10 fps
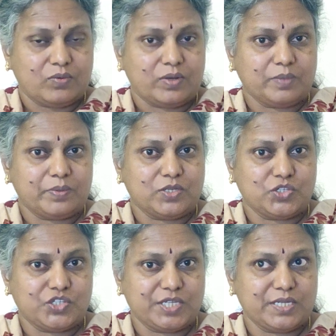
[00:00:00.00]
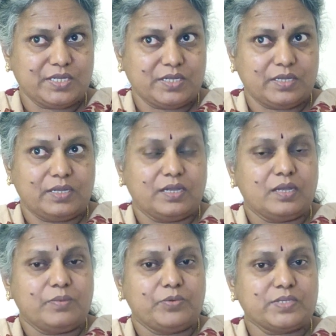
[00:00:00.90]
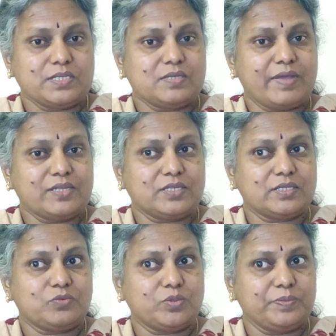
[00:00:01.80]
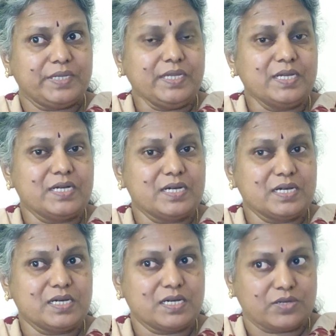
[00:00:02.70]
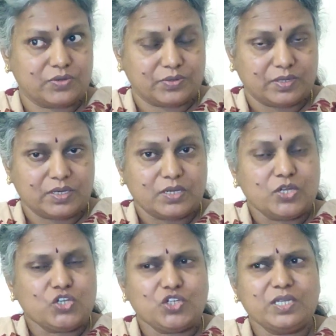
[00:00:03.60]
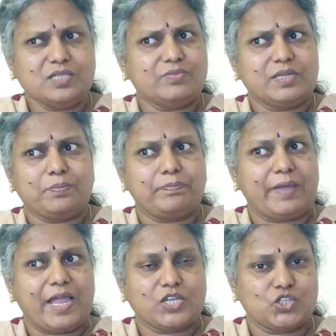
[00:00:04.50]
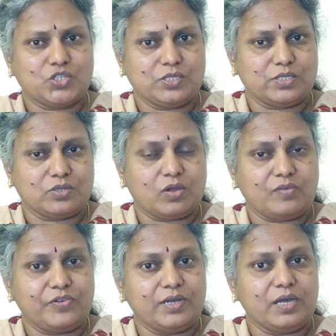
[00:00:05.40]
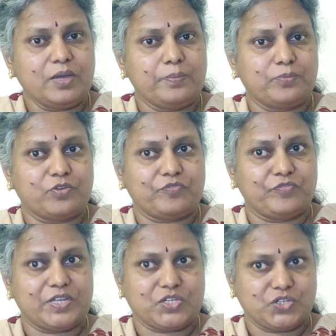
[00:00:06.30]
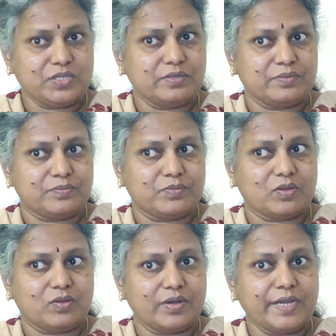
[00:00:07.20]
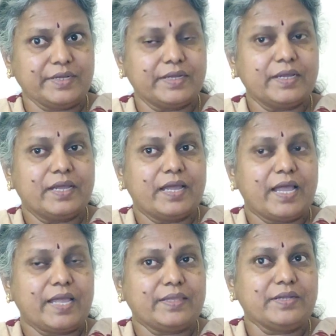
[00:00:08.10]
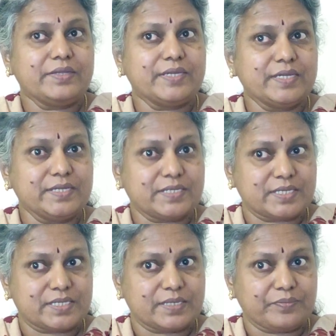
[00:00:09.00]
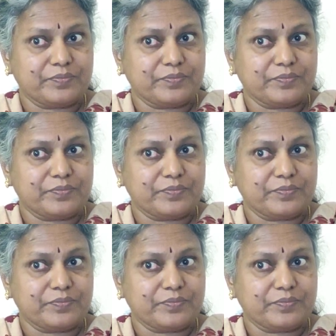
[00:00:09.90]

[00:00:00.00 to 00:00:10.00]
What about she? Possessive adjective would be her. She is very passionate of her profession. Alright. And then it.